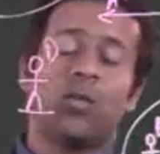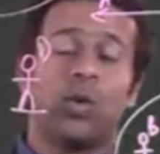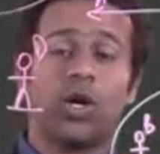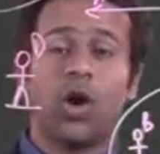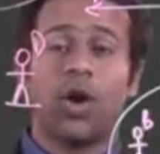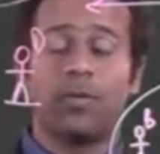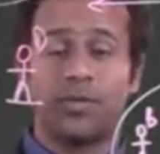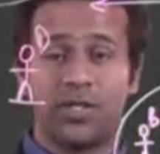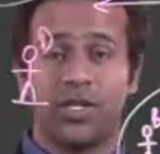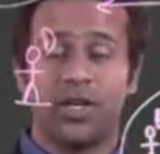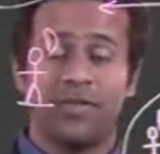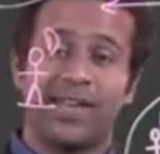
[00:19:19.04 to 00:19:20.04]
would
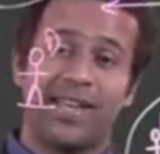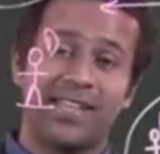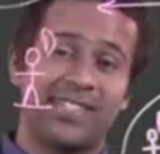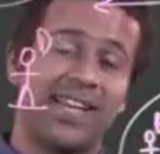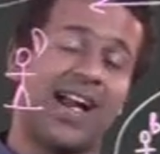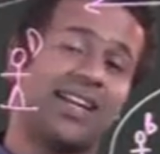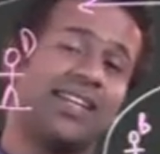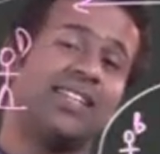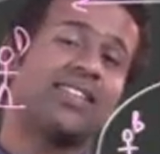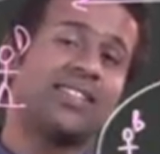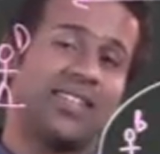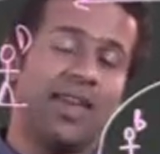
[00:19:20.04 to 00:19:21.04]
observe exactly
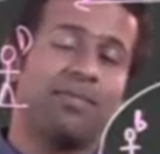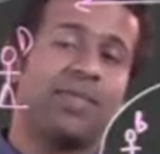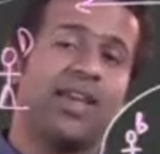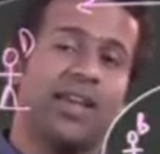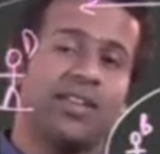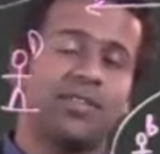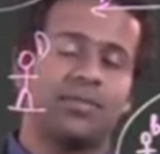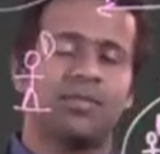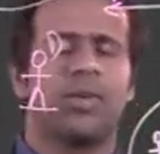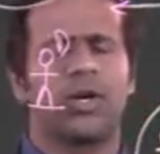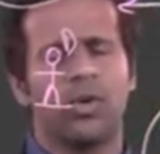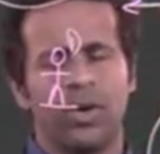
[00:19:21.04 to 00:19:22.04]
the same things,
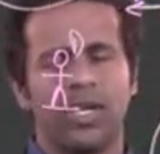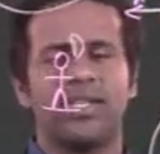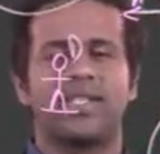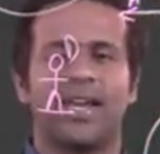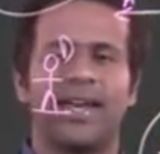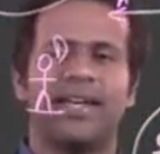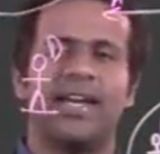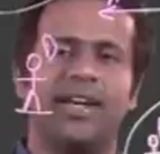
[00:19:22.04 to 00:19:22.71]
but only slightly